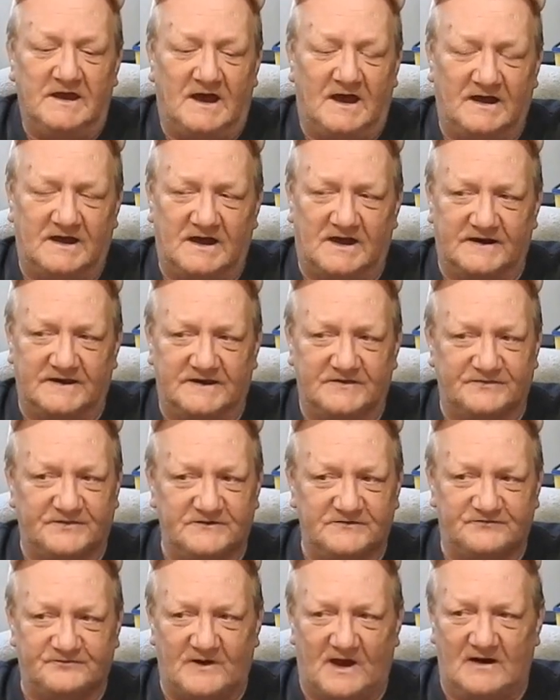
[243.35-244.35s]
I got to get
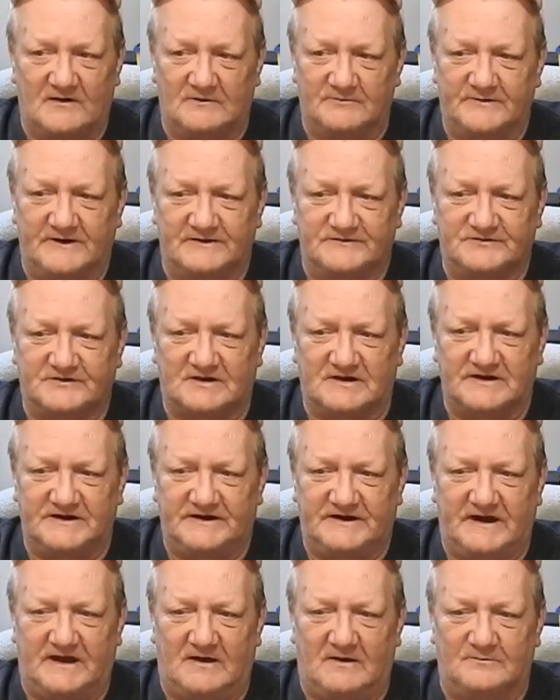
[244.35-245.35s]
these flower beds
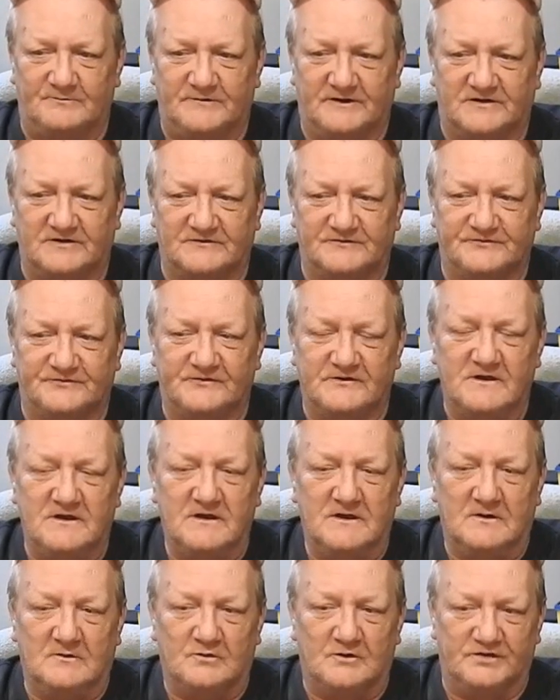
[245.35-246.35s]
cleaned out because
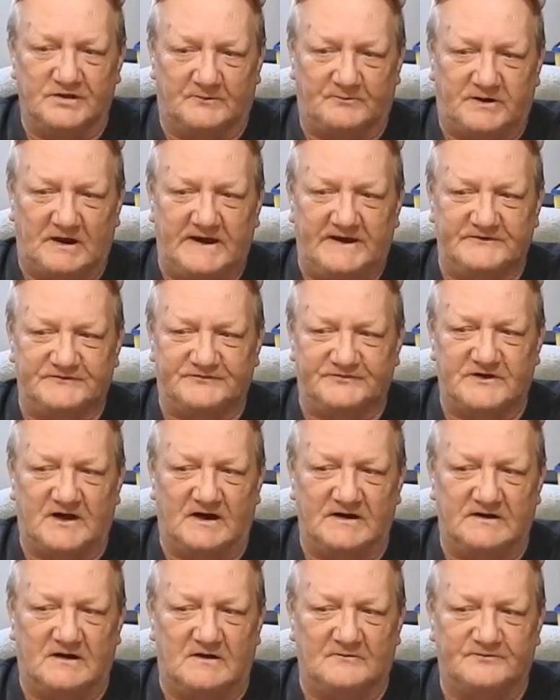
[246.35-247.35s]
when the plants
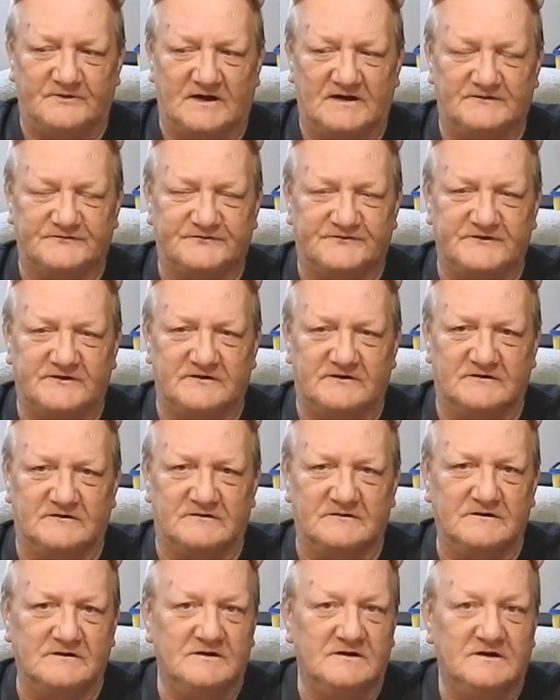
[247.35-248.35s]
died off last
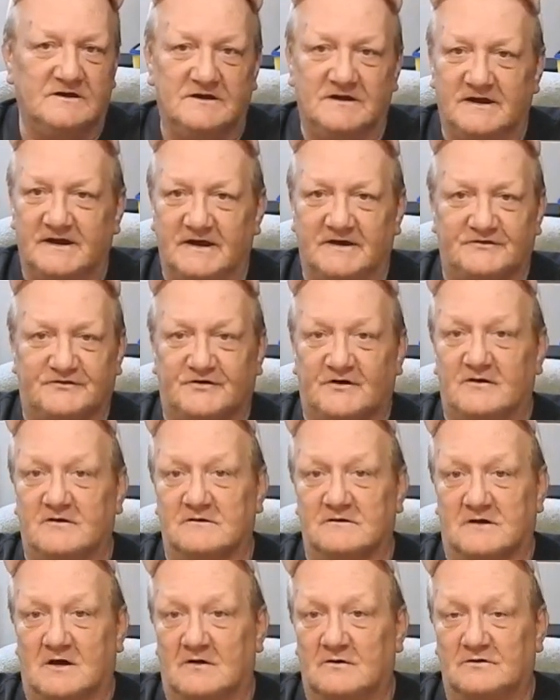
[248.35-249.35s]
year, it
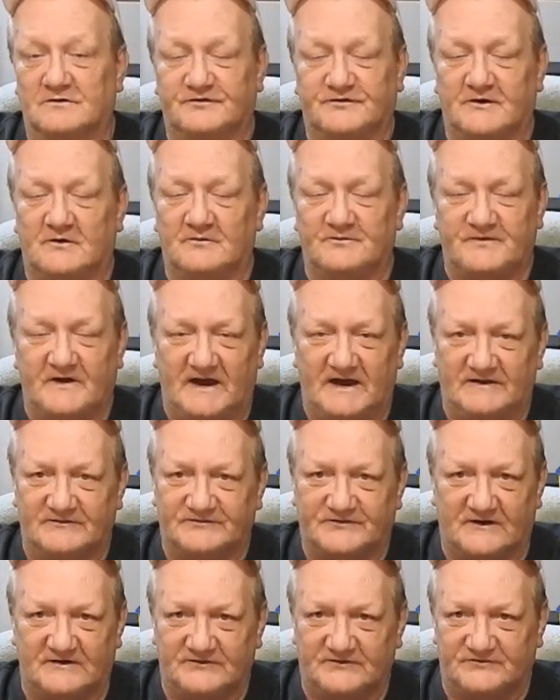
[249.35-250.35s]
turned cold so
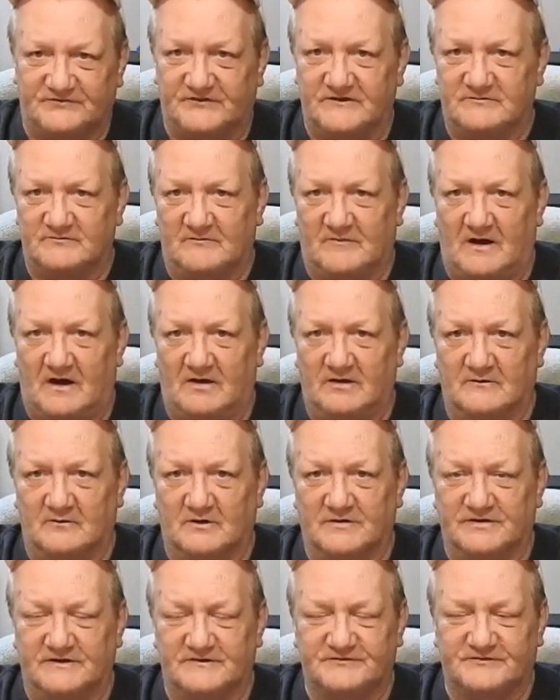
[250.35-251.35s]
fast I just didn't bother
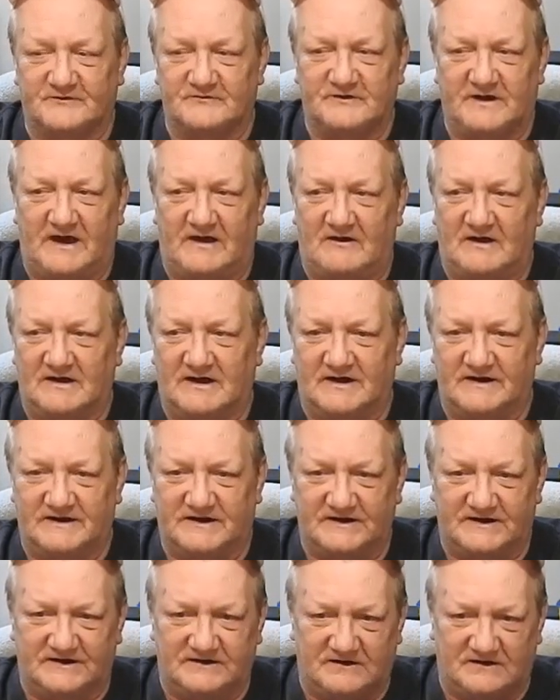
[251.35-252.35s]
with it. So now I got to
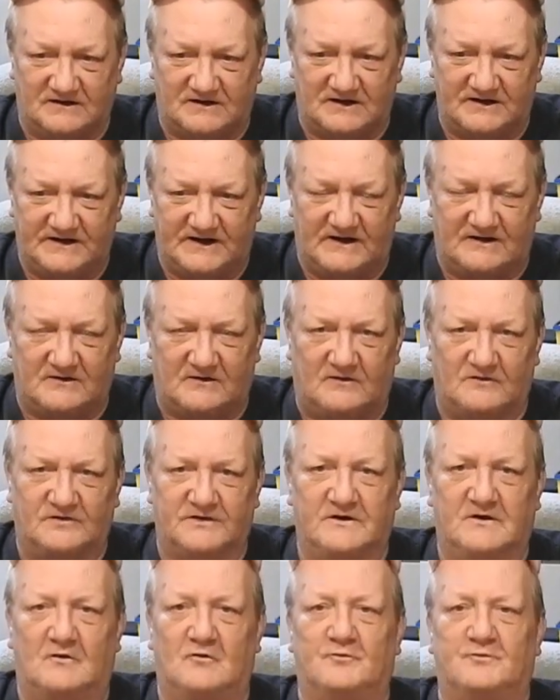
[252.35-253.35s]
get in there and clean out all
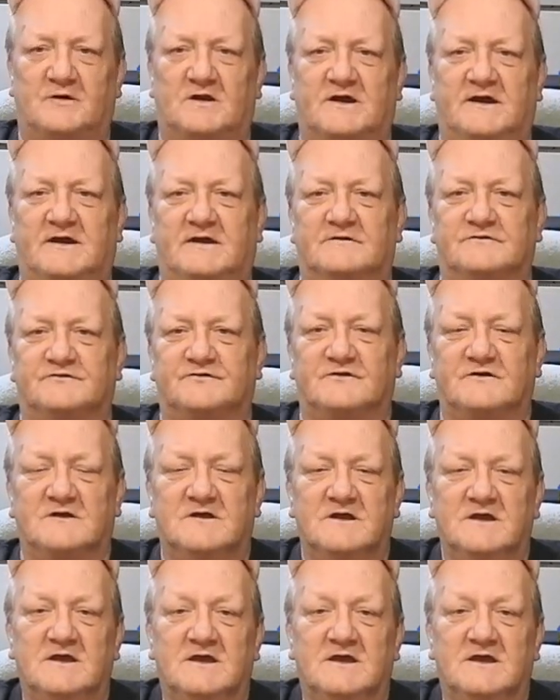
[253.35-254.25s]
the old plants.